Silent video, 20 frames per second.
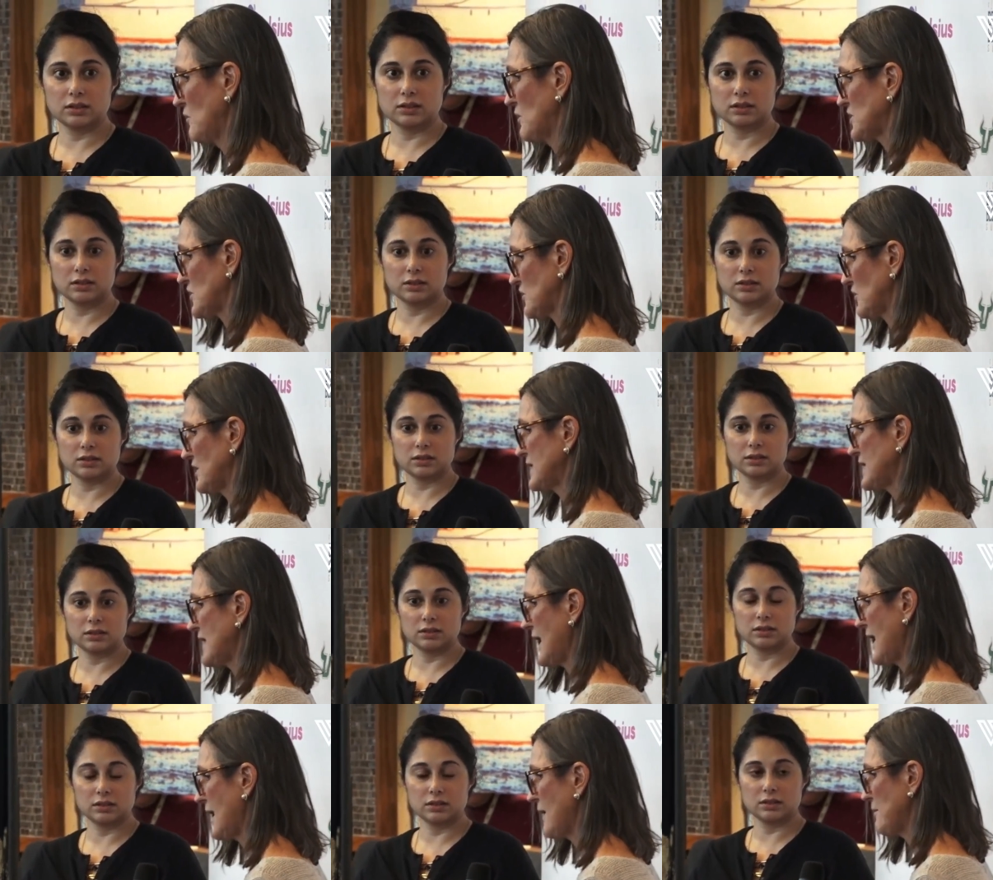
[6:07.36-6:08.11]
Speaker 1: what's going
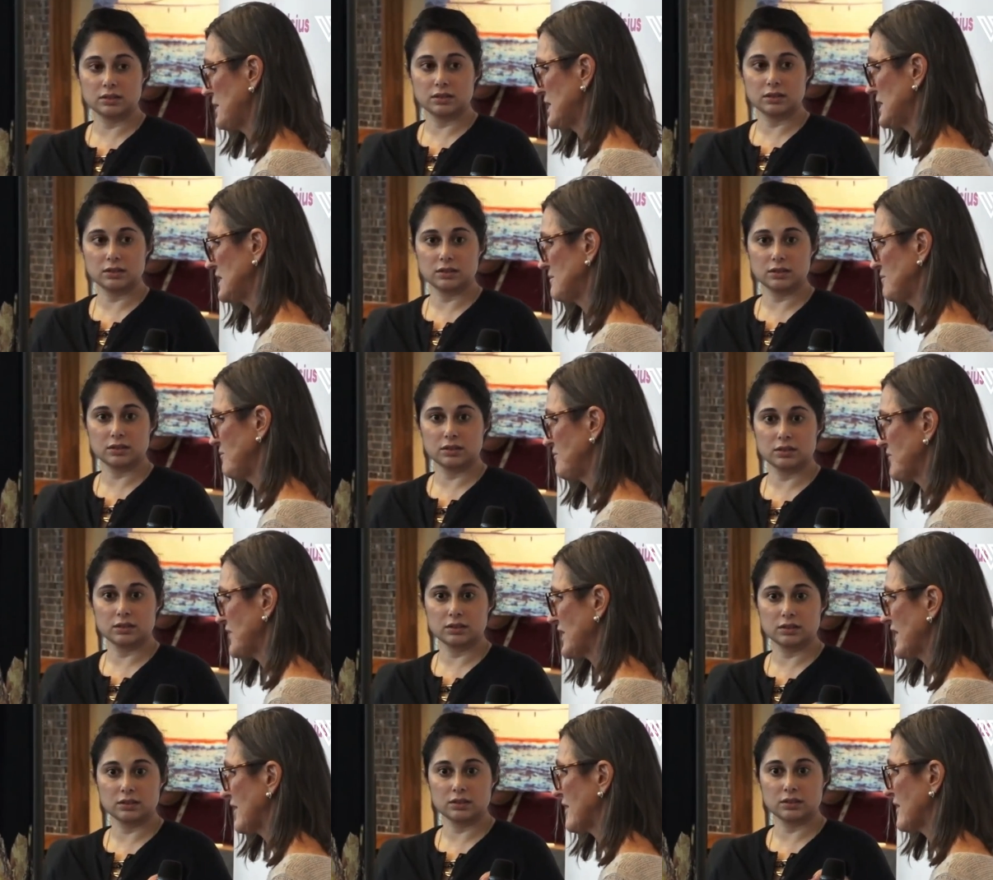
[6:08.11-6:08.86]
to happen,
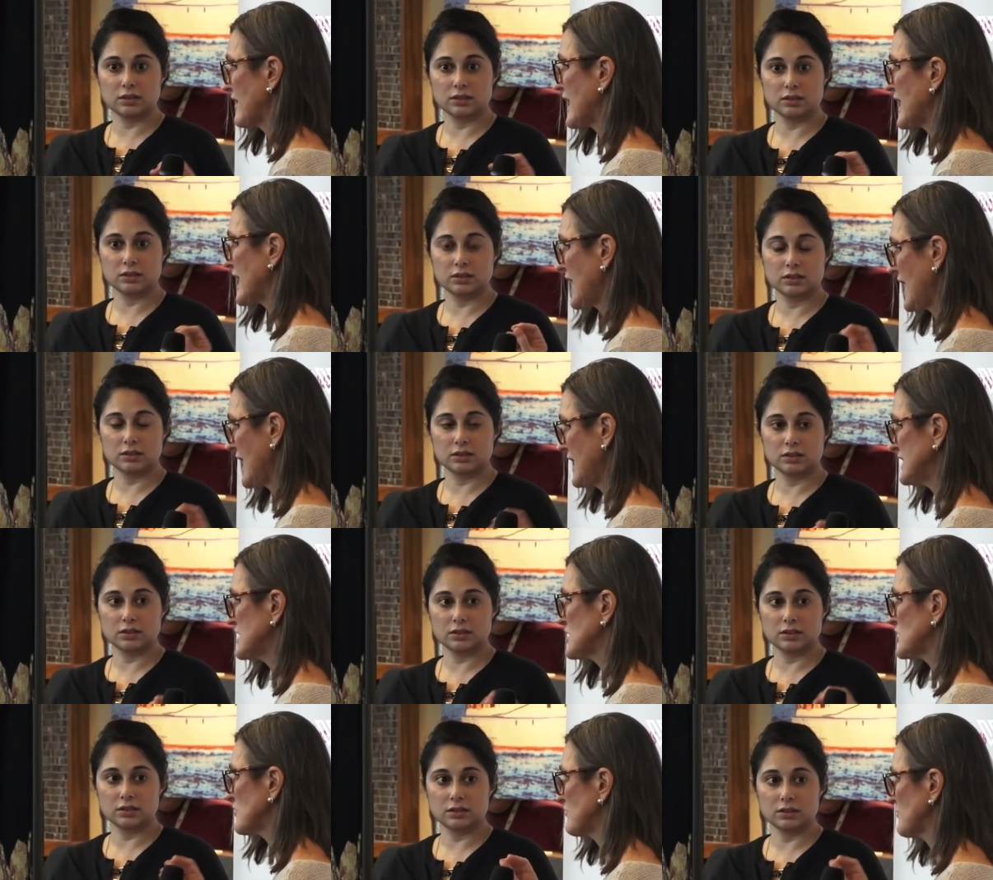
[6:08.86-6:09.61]
they
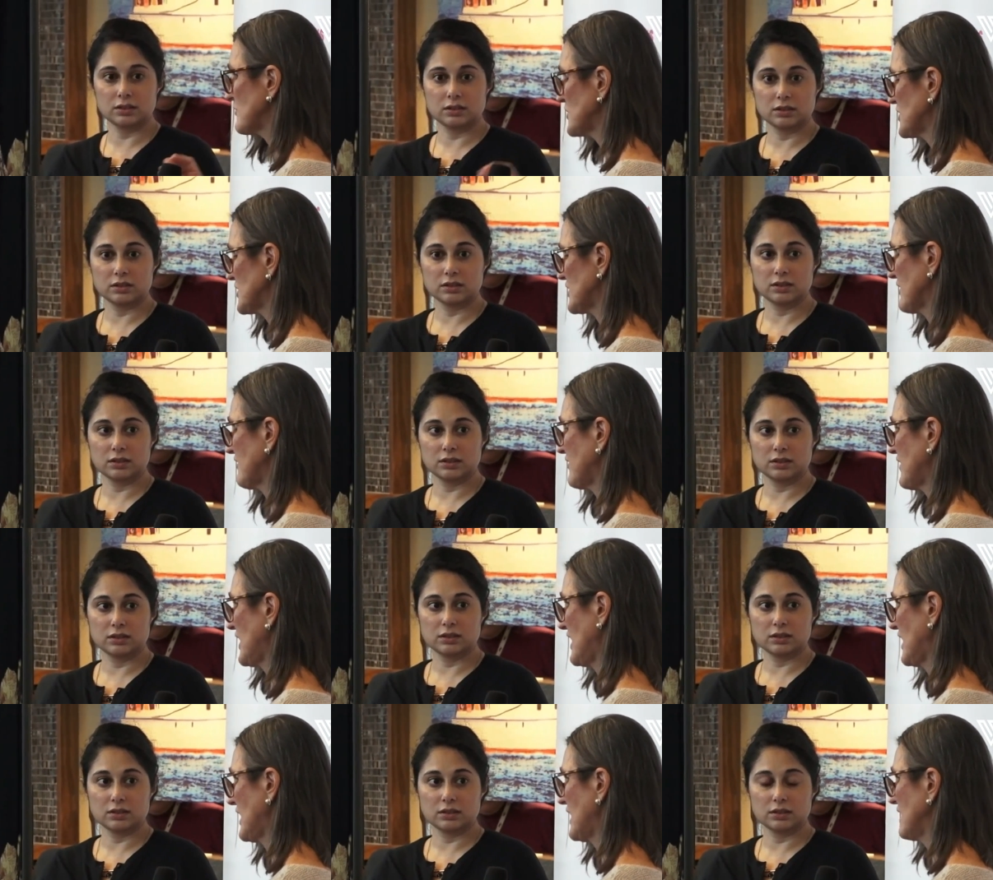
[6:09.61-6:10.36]
can
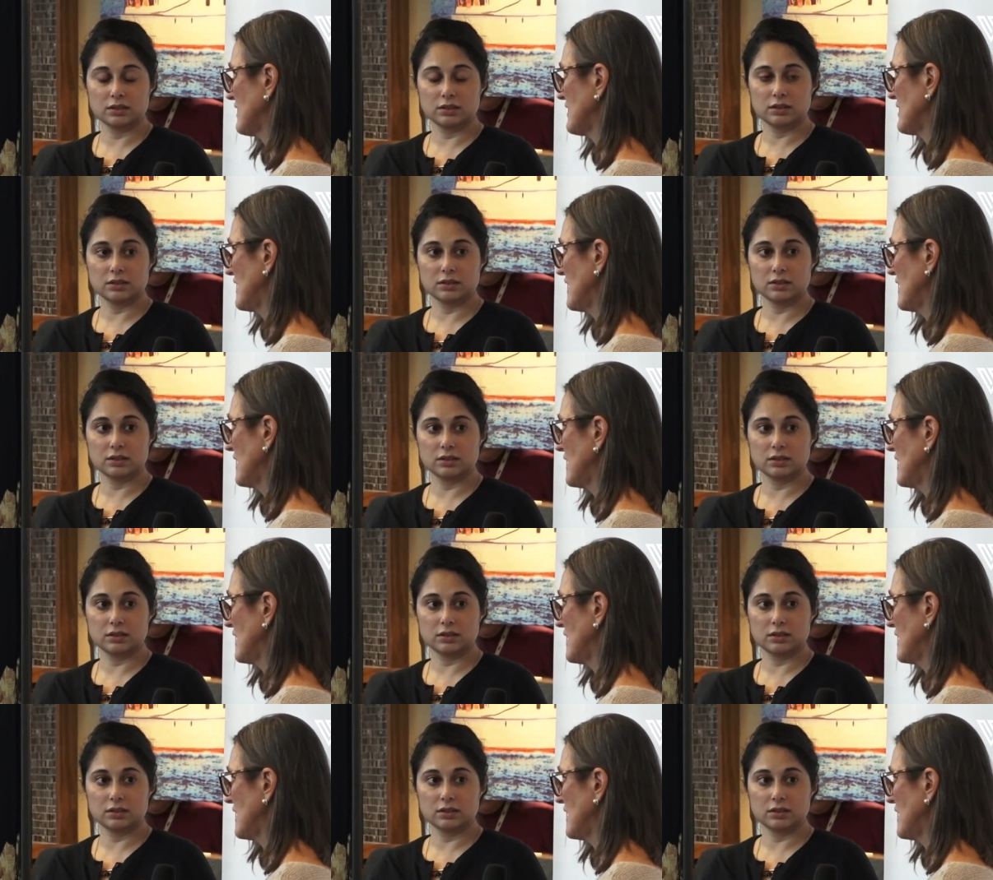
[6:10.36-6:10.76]
diversify